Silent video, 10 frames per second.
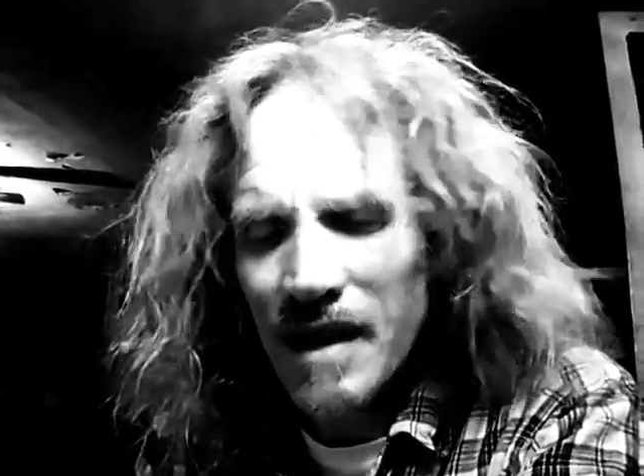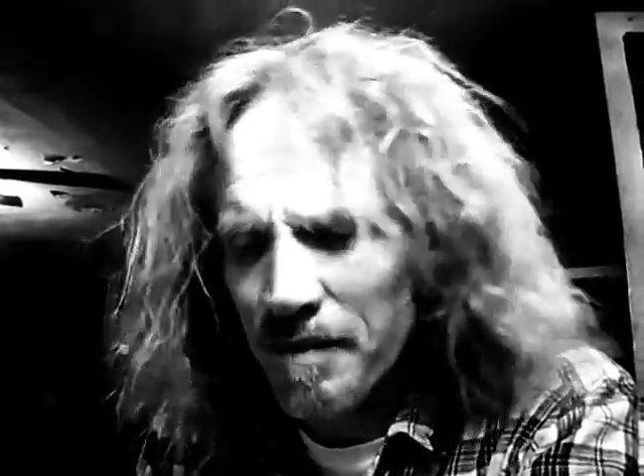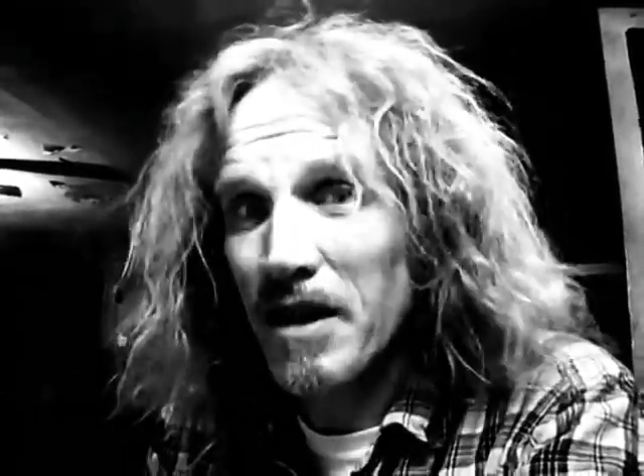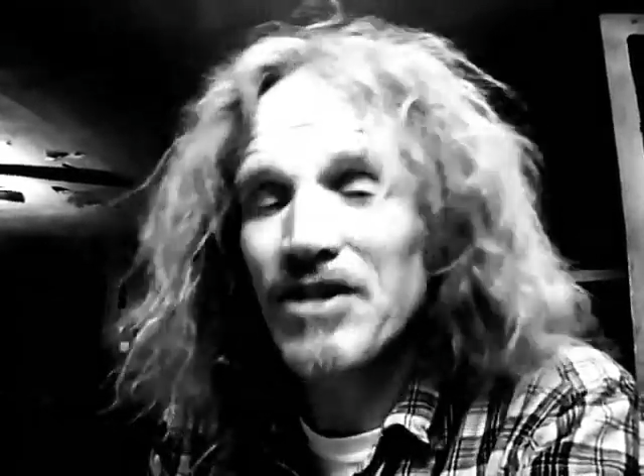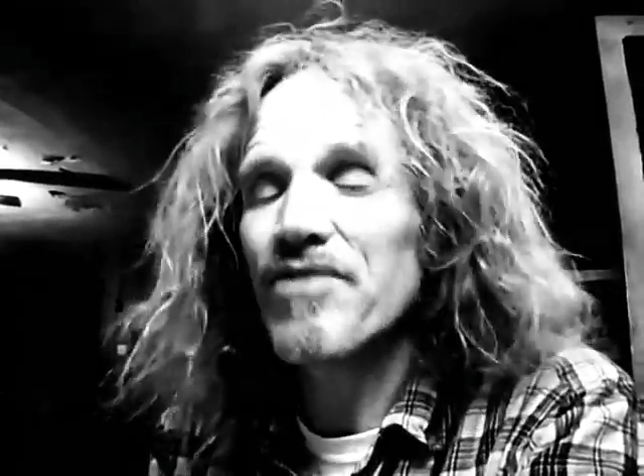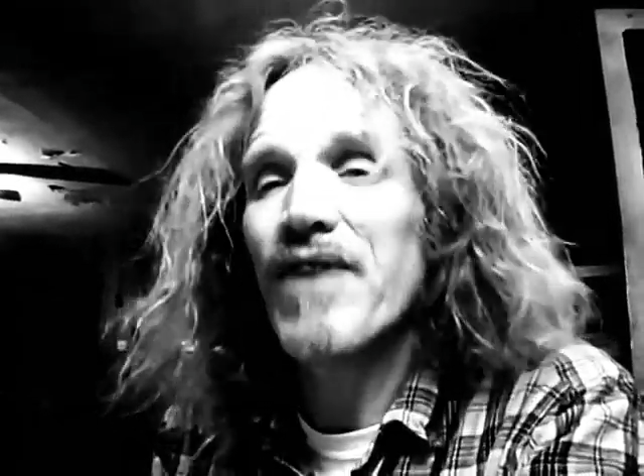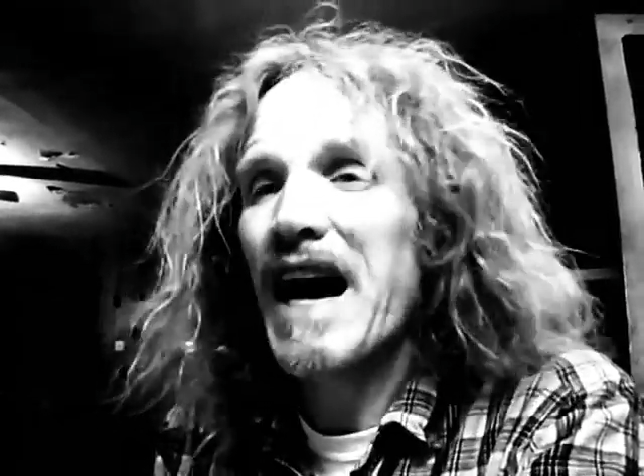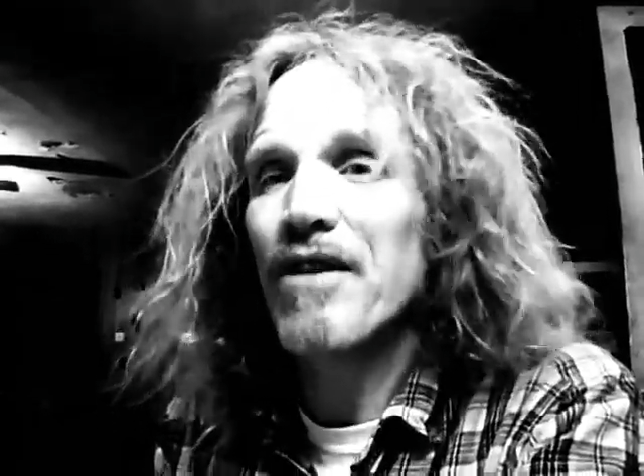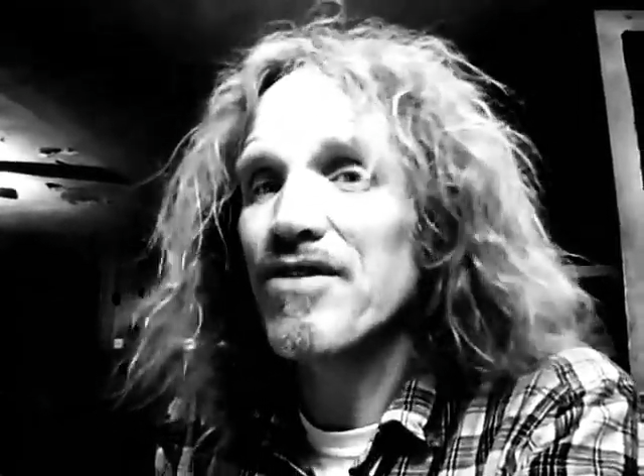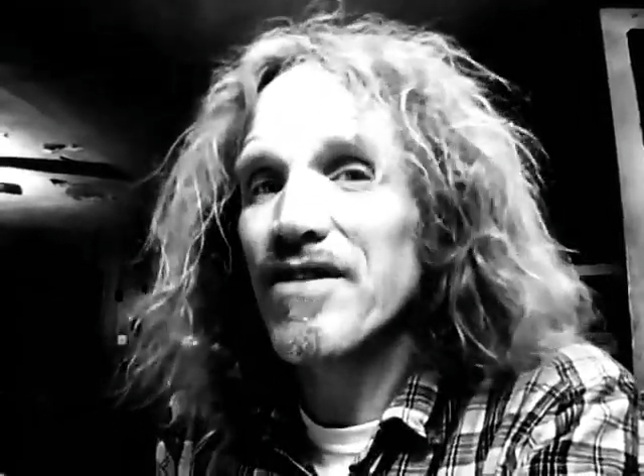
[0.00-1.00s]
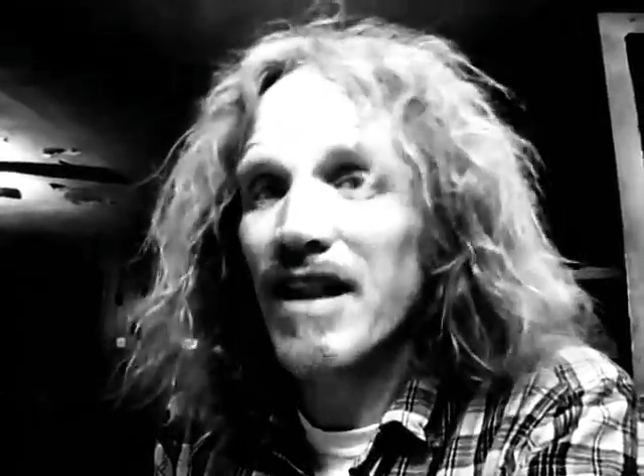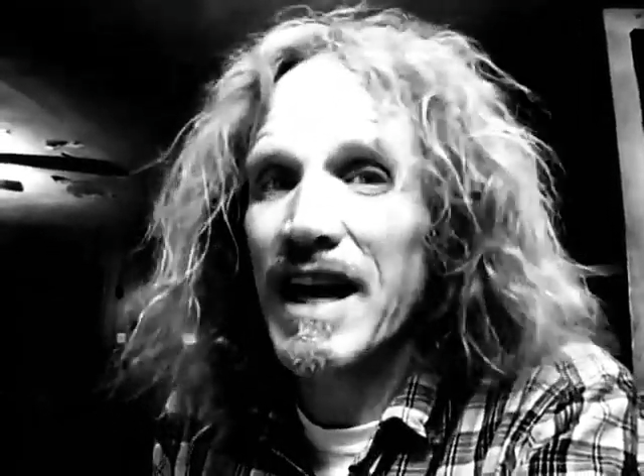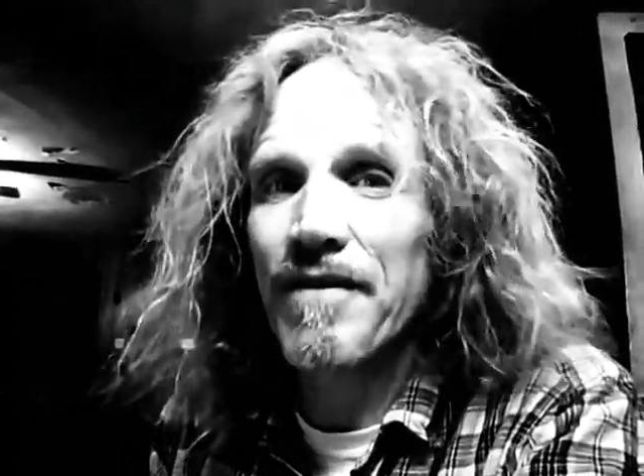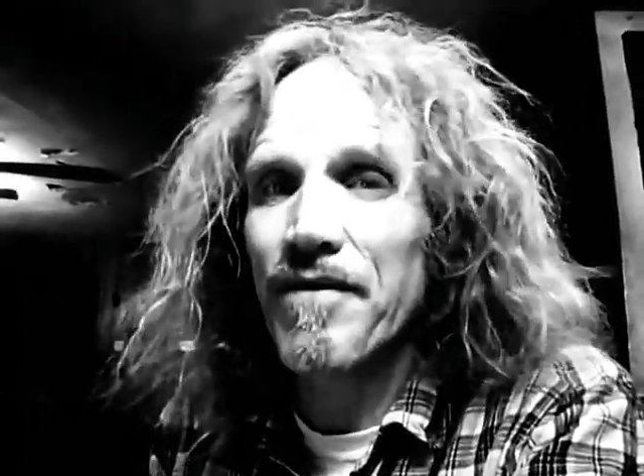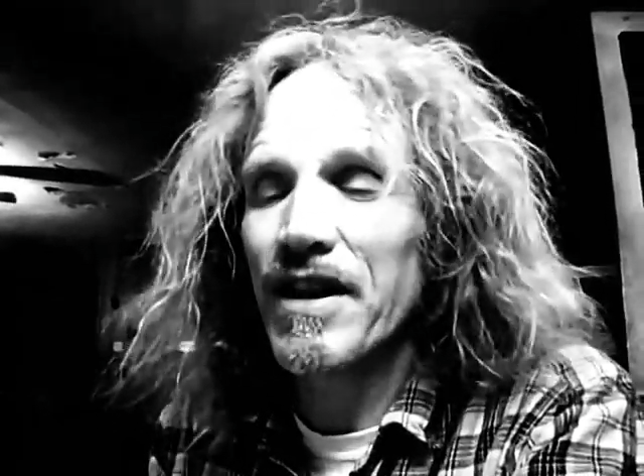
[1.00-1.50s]
that much of how
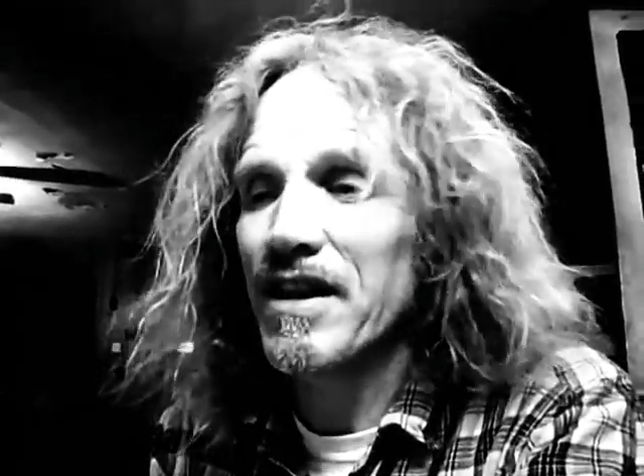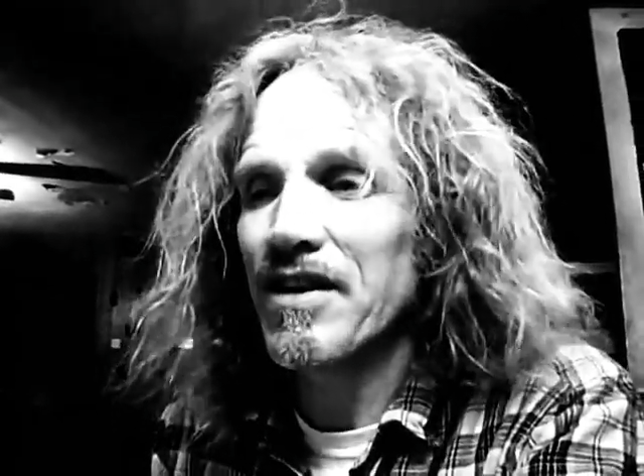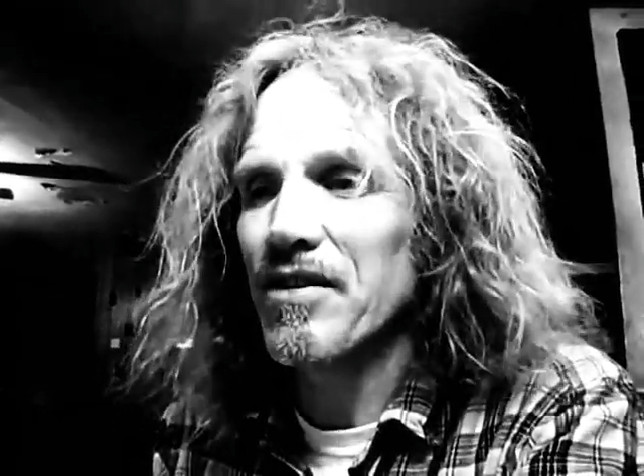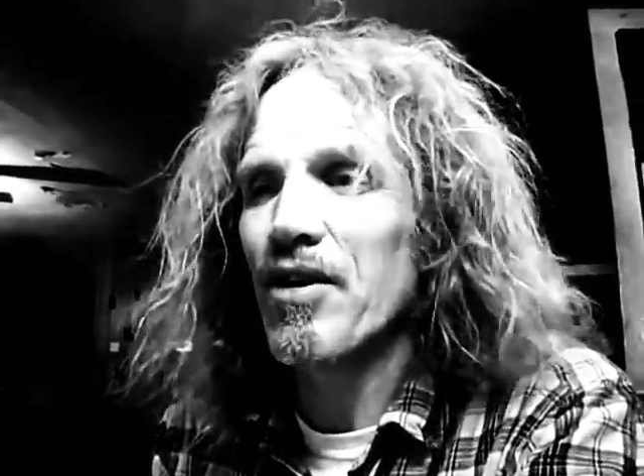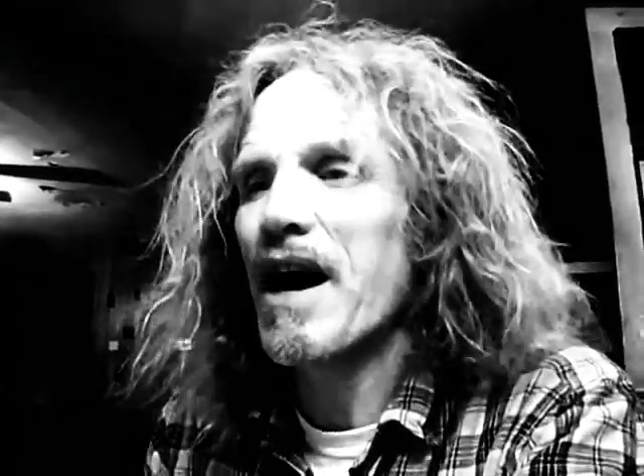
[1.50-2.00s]
slavery, you know,